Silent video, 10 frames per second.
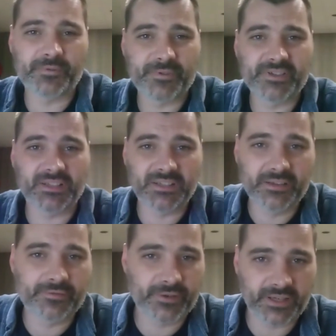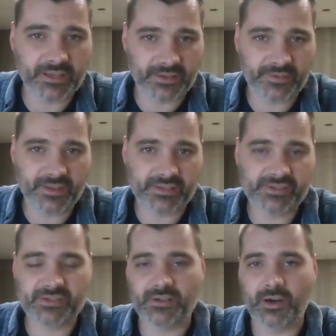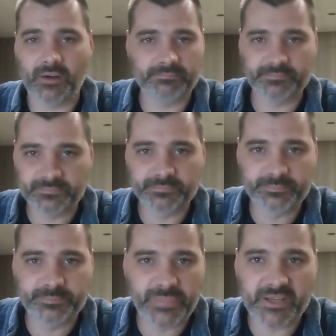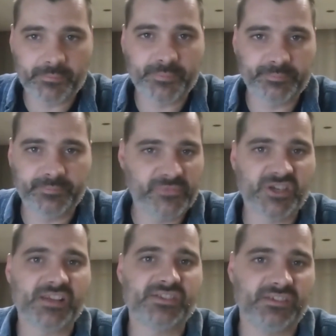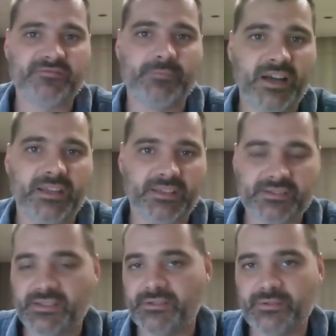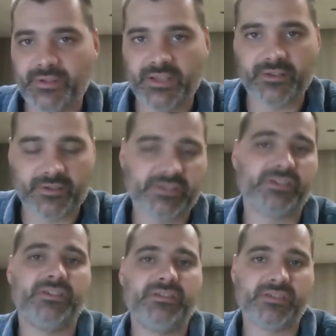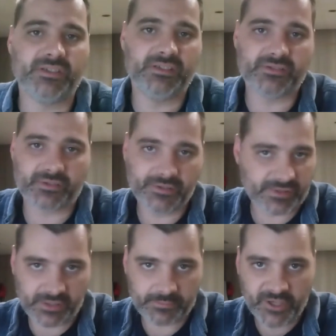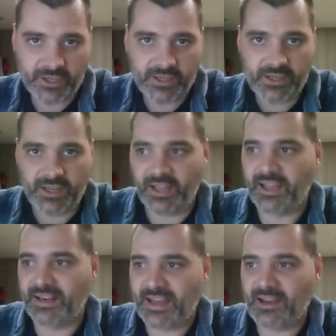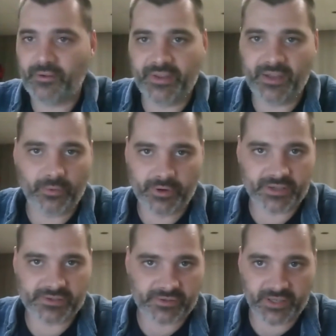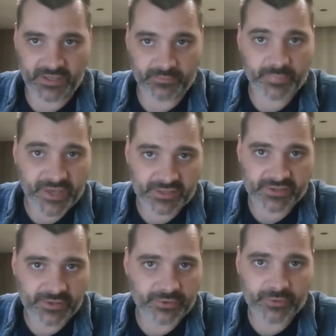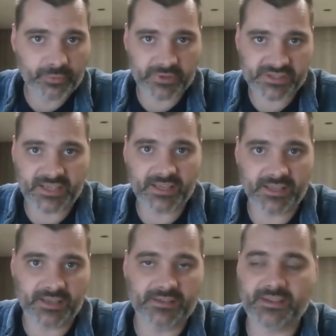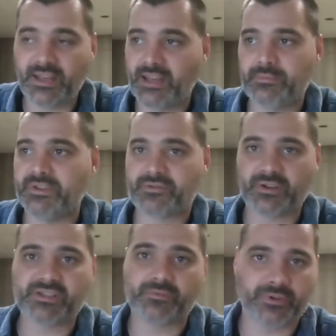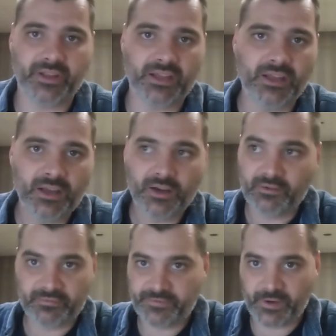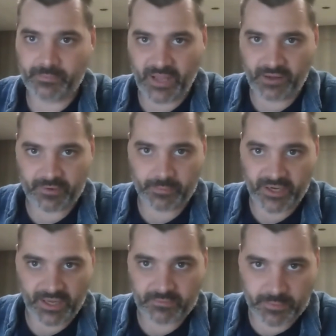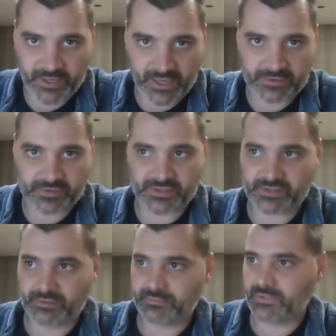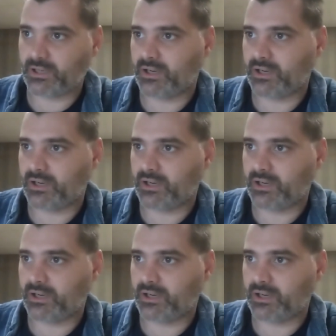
for delivering this big chest of money to the Christians in Jerusalem, and how they orchestrated and picked who was taking it. They had to be trustworthy from everybody. Everybody had to trust them,